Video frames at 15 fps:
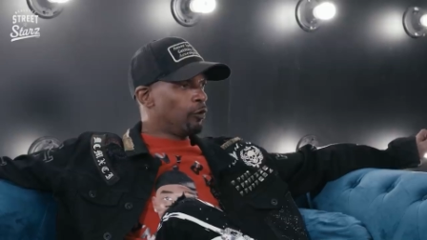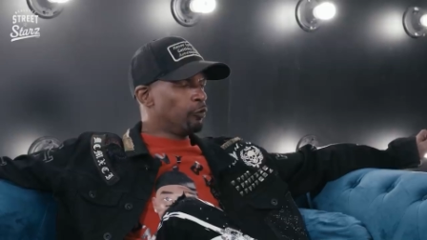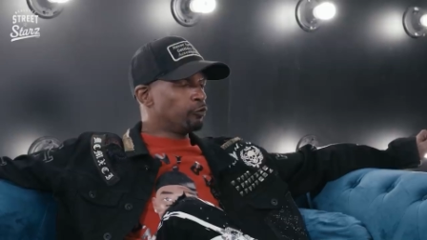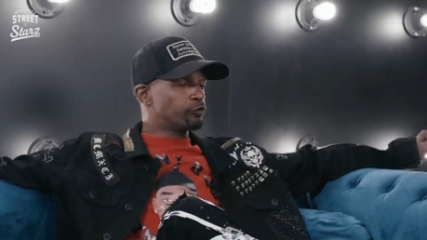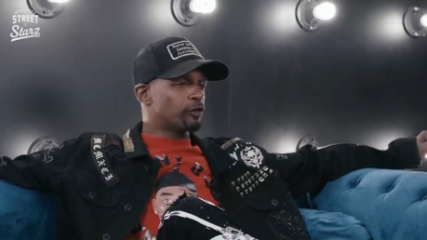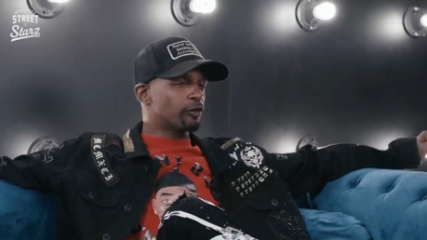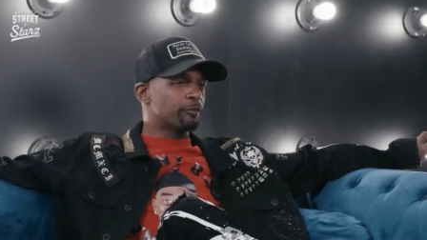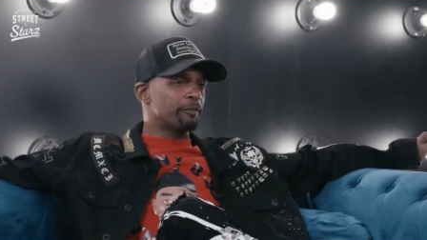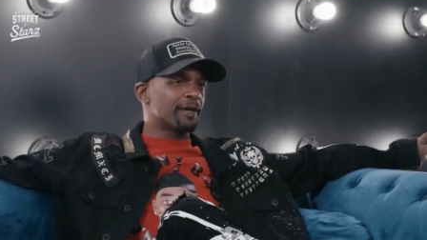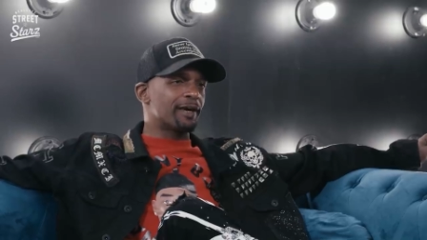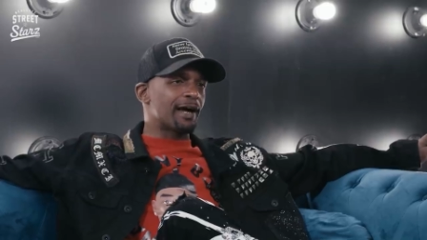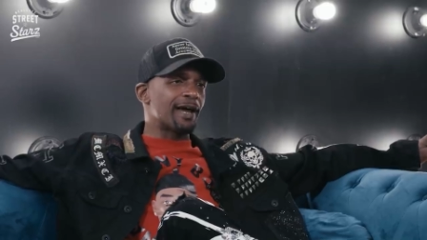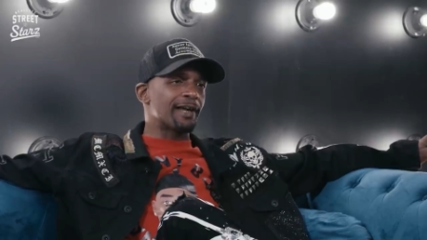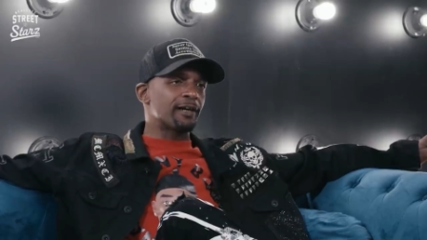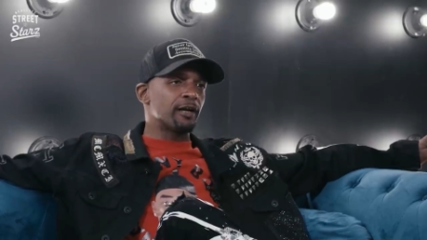who's gonna make
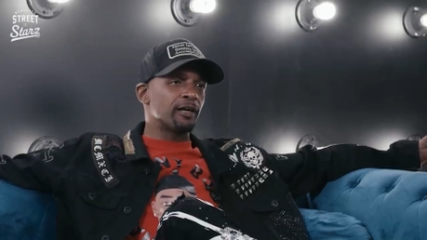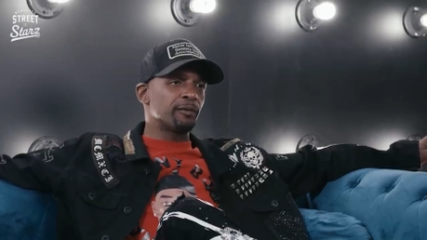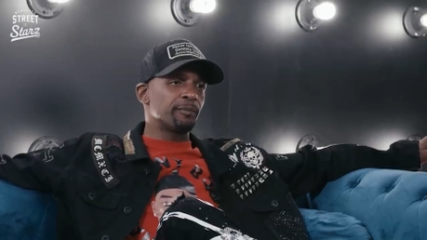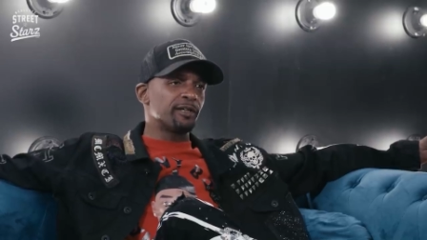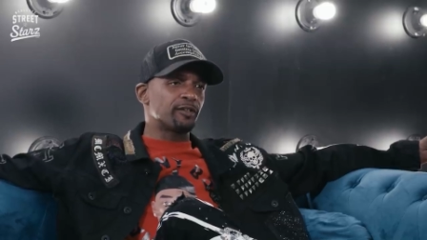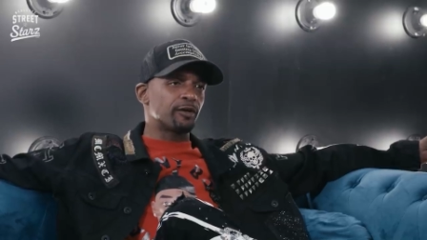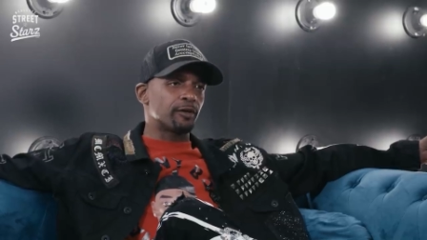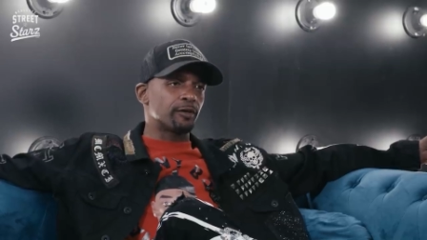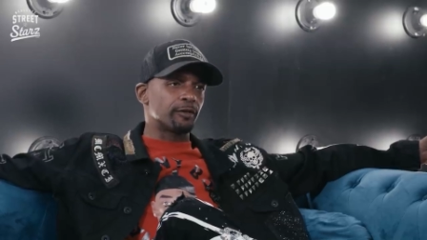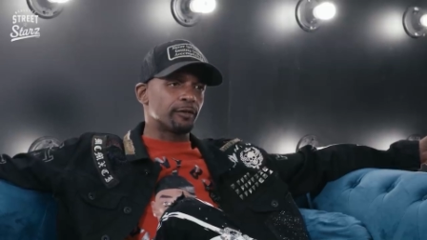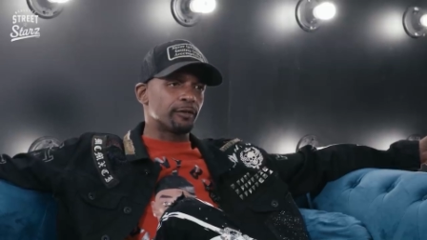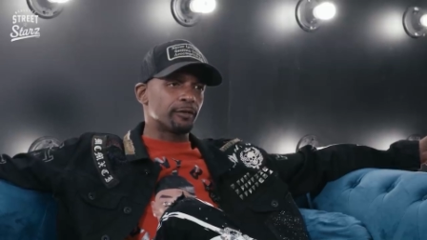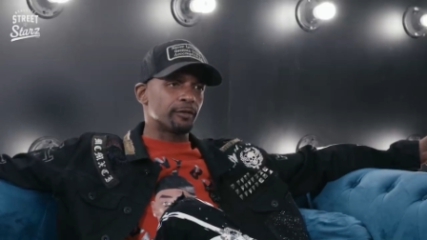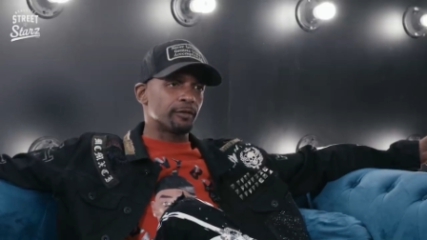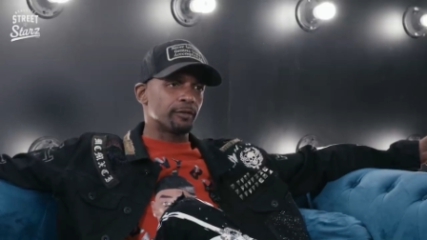our economy turn
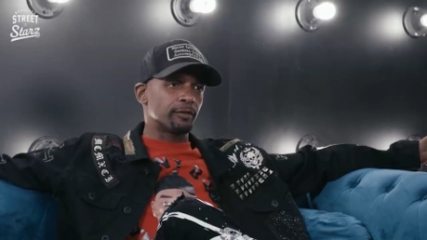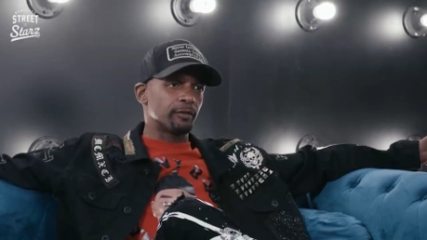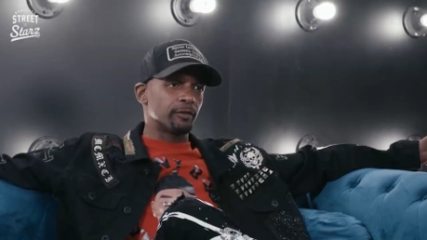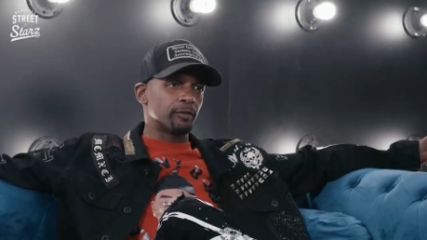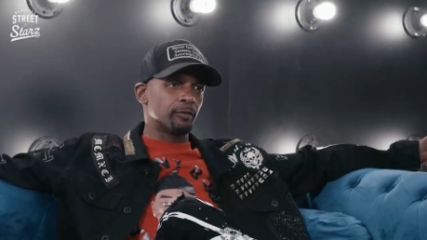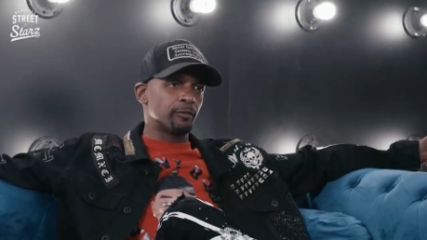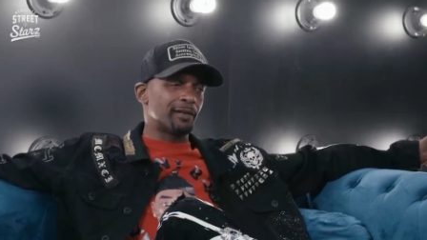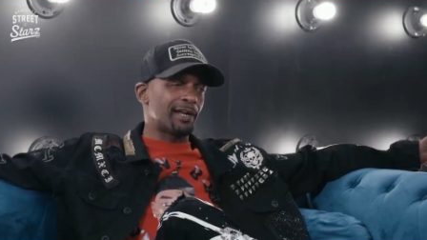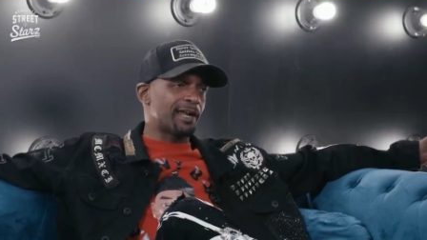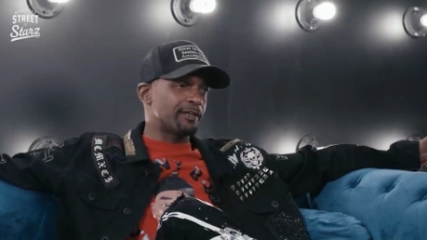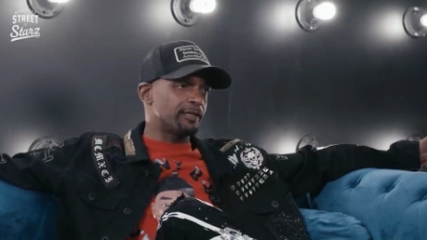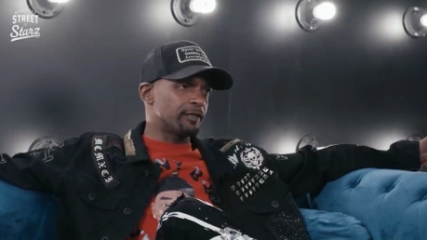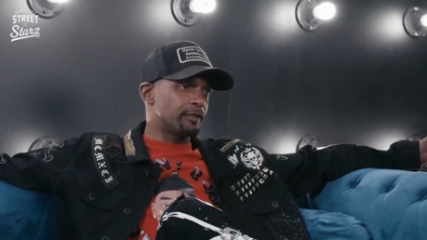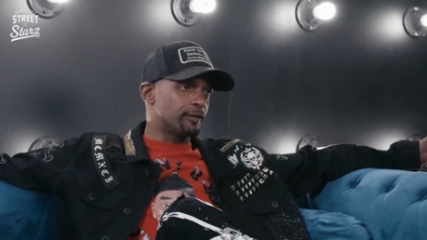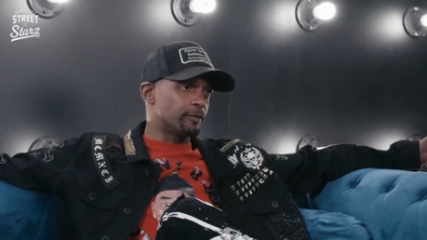
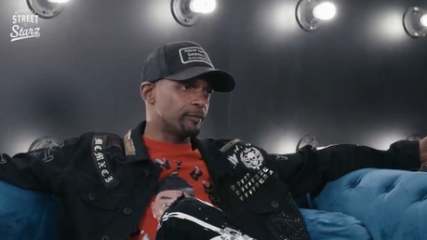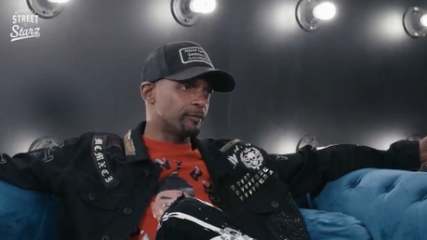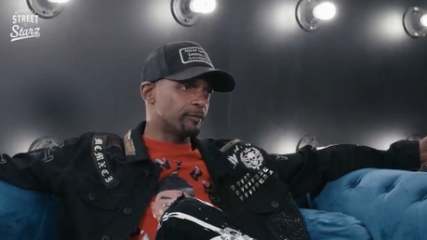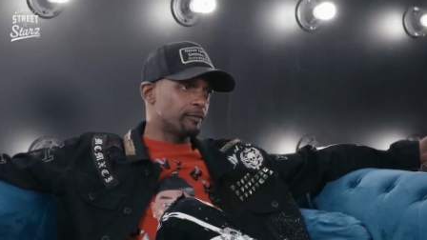without them?